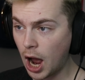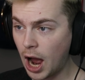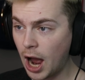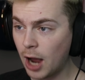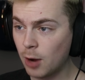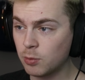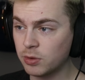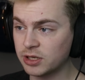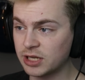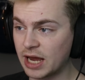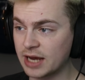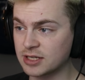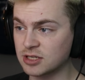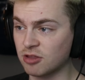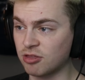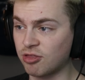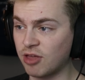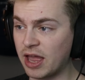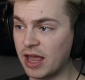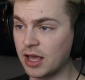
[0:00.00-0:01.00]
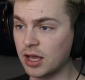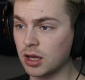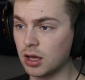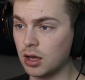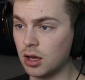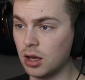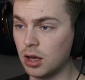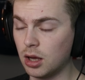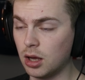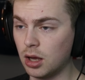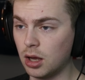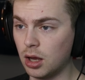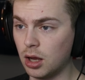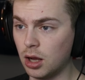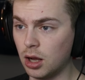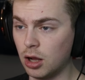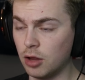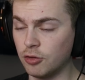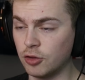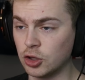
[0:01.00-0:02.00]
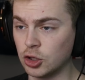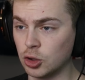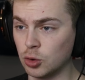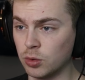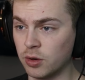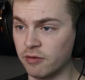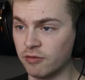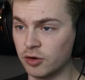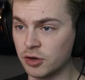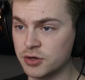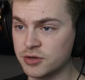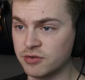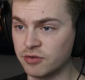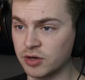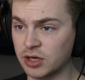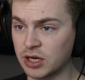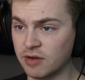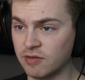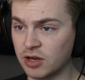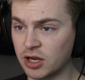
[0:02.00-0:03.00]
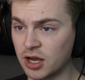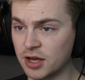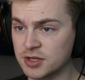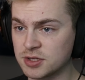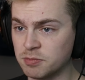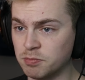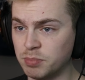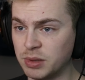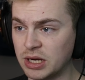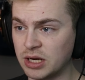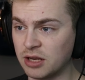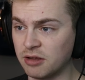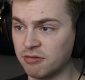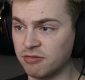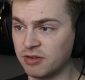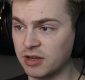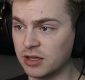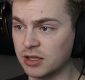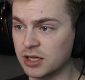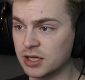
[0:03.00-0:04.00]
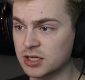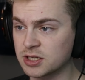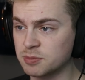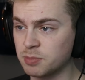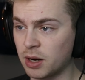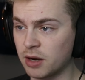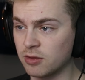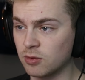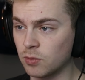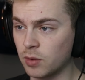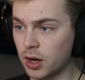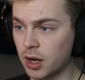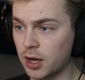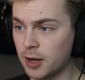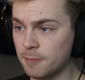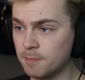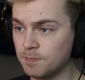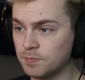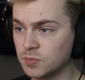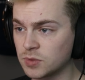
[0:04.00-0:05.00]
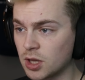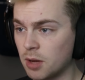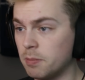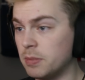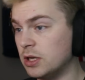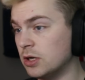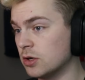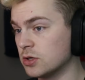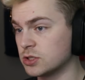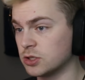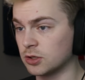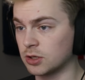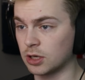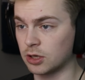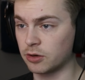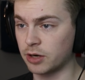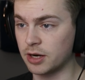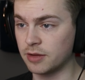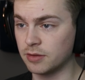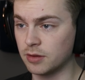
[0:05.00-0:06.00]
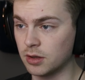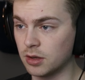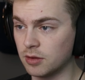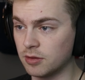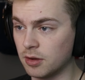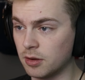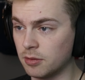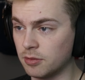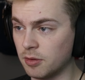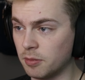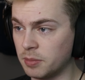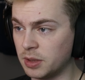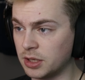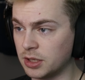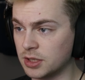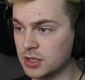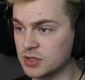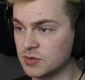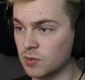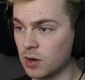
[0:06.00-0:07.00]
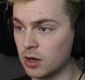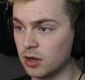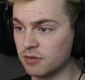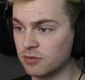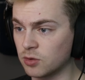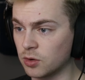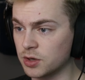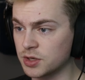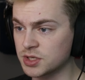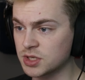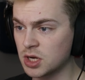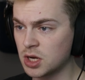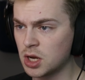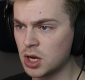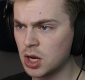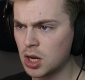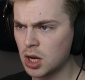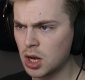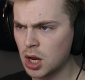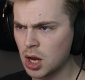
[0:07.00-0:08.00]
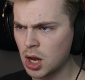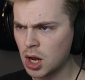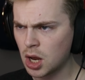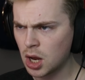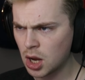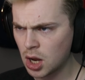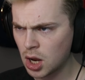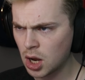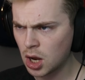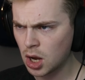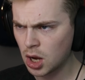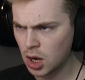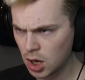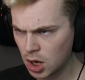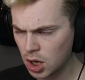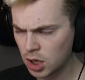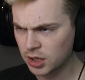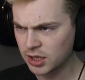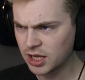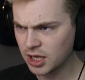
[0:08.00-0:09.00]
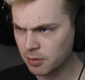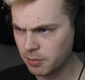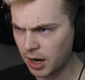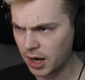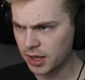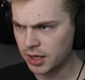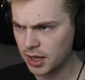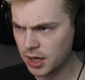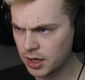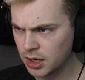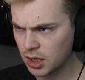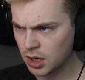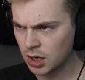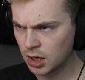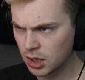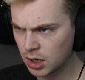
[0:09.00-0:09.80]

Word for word: I would like to thank the universe for giving us Beanie Felix, by the way. Mino's looking great in the beanie as well, of course. Get him, Ian.